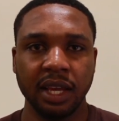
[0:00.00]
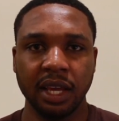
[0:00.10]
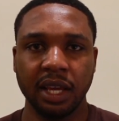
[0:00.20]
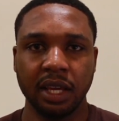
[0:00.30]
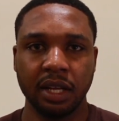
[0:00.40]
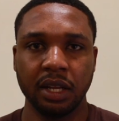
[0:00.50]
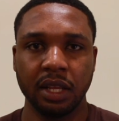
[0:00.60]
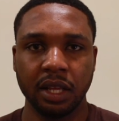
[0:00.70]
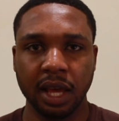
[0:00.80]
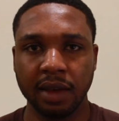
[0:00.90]
and
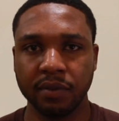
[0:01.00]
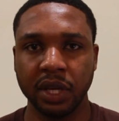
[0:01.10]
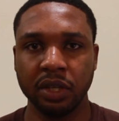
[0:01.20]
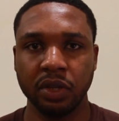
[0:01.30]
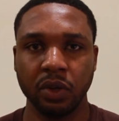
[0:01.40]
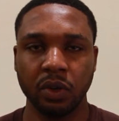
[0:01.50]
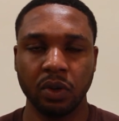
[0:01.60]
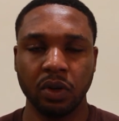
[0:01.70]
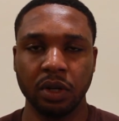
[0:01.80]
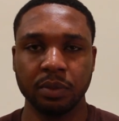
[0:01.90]
having
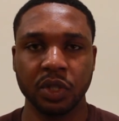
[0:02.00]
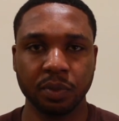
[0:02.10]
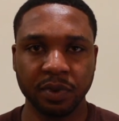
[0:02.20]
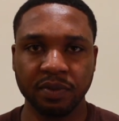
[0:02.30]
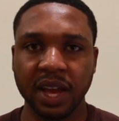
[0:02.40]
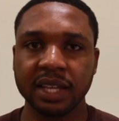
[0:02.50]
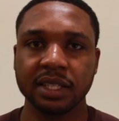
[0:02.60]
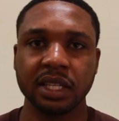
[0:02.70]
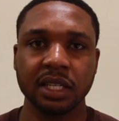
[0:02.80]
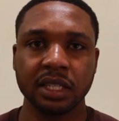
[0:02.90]
your
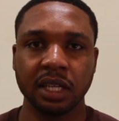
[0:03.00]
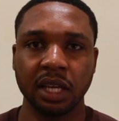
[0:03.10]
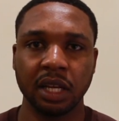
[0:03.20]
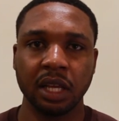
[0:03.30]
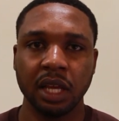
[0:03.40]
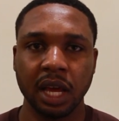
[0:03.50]
supervisors and